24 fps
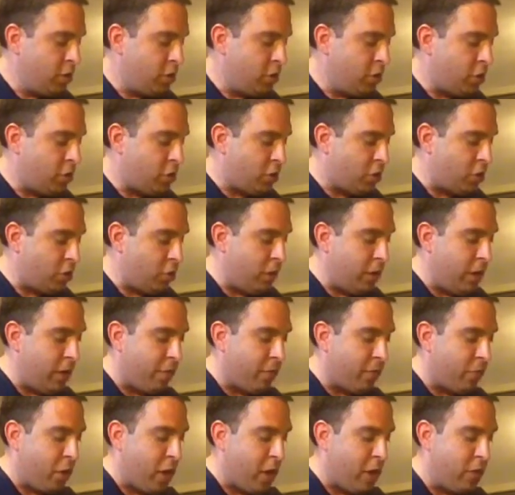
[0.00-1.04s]
to the
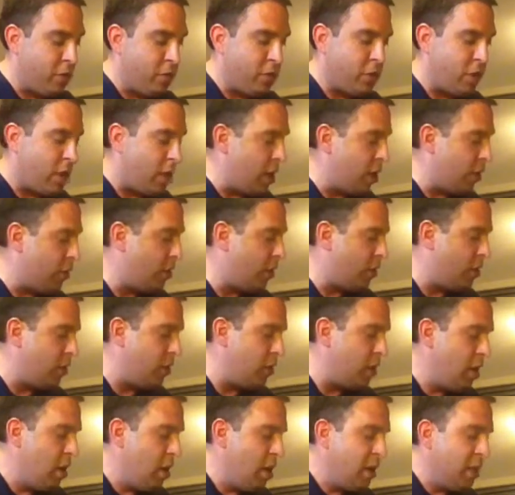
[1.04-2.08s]
Alfredo sauce
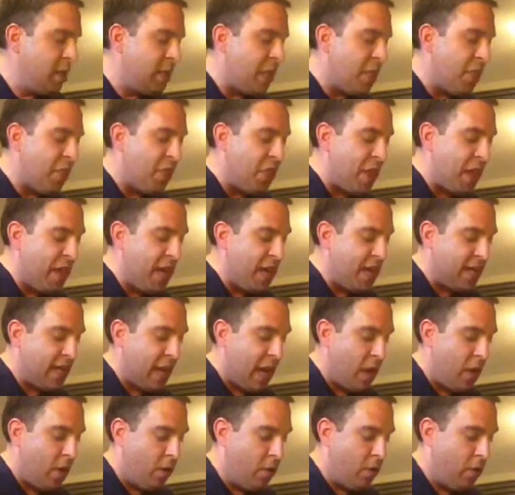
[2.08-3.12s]
to thin it
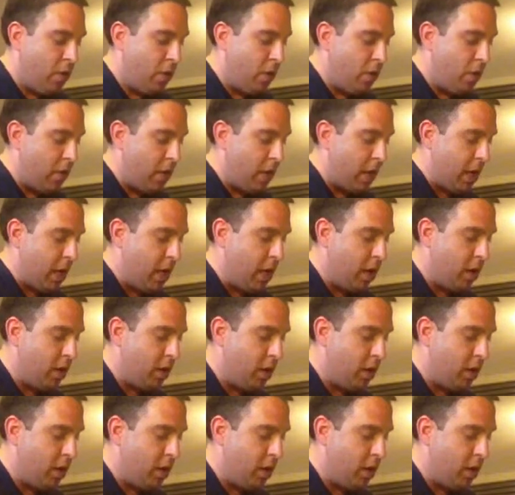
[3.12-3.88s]
down. Okay?